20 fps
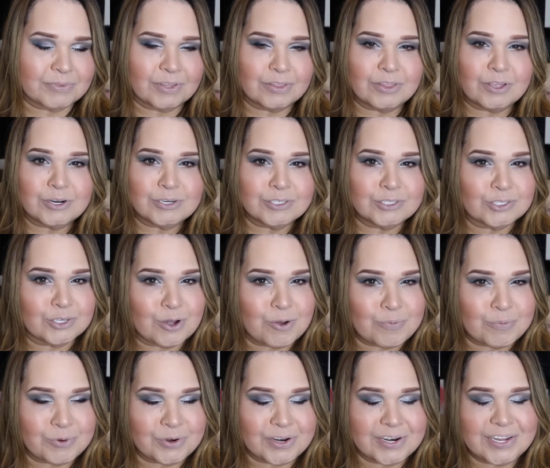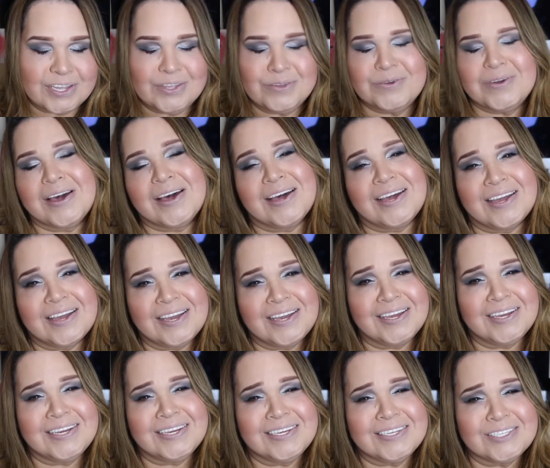They're so pretty, you
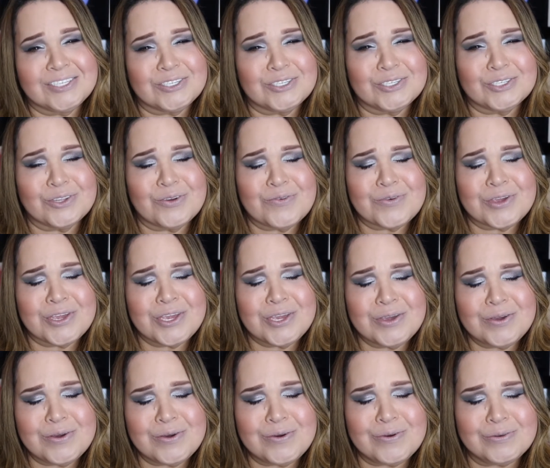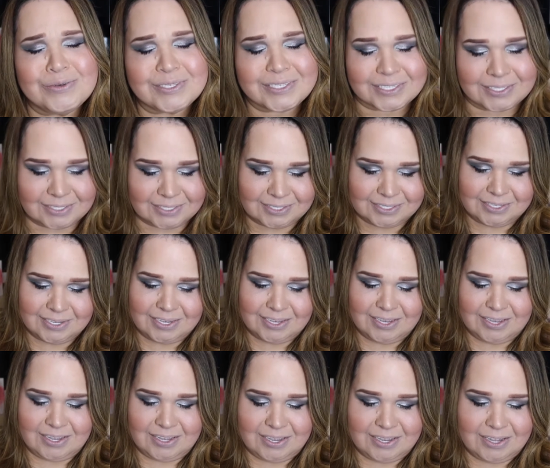guys. They're so cute.
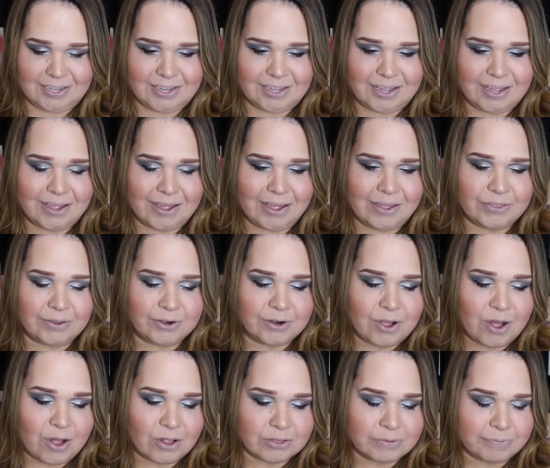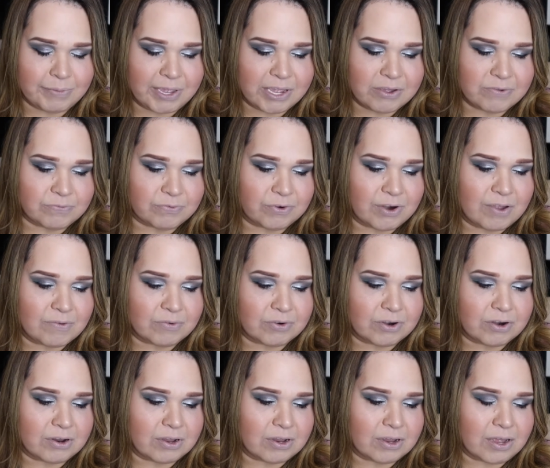Uh, they're called Makeup
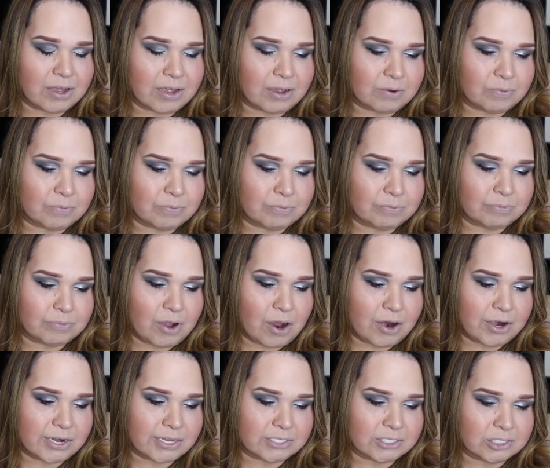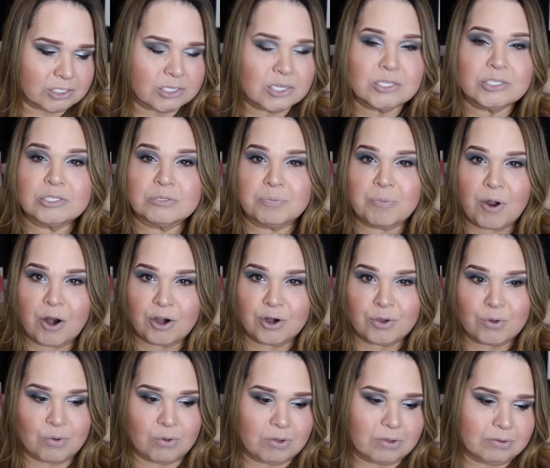Forever uh, Artist
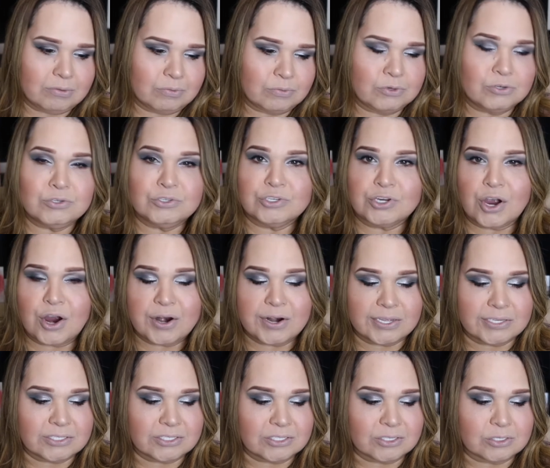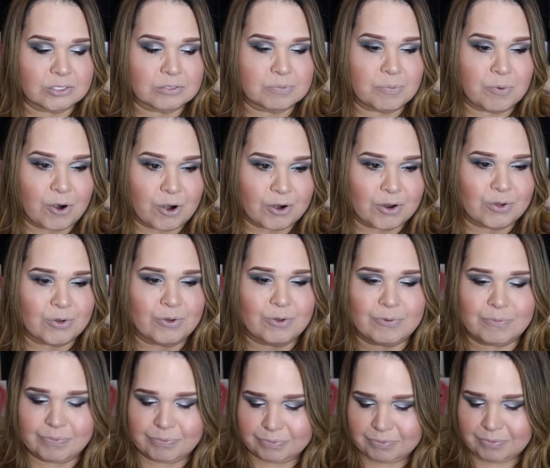Sparkle, Rouge Artist
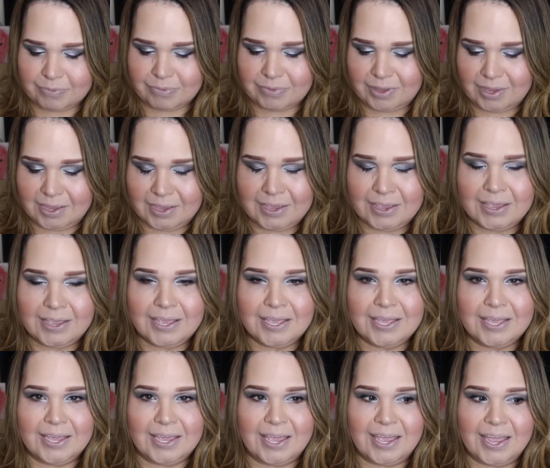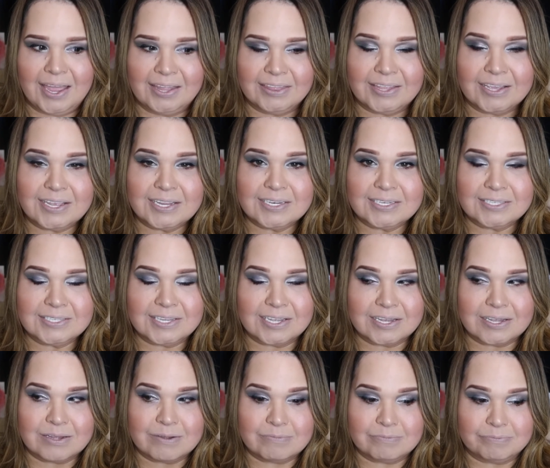Sparkle. And the, the
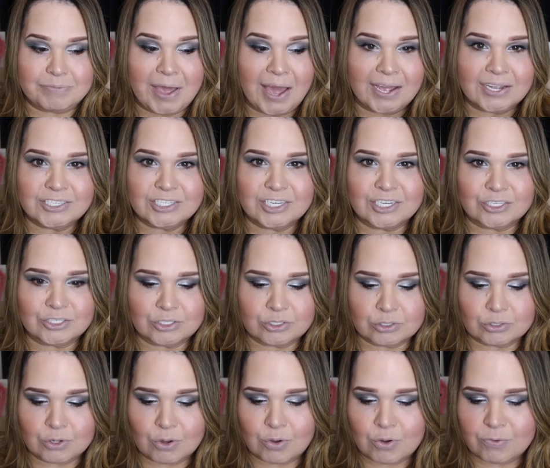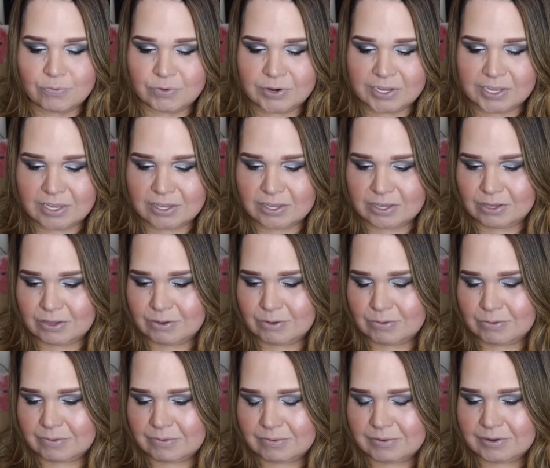um, packaging is so freaking
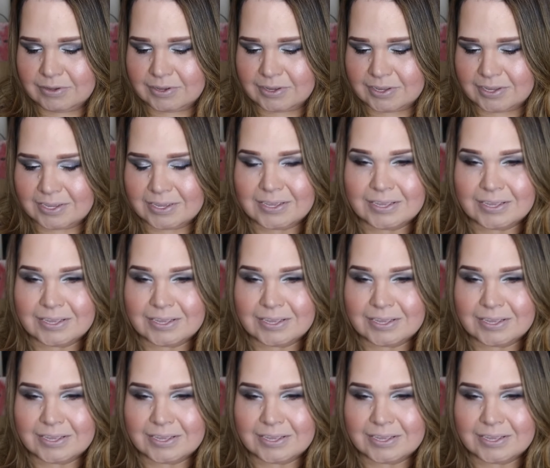cute. Look.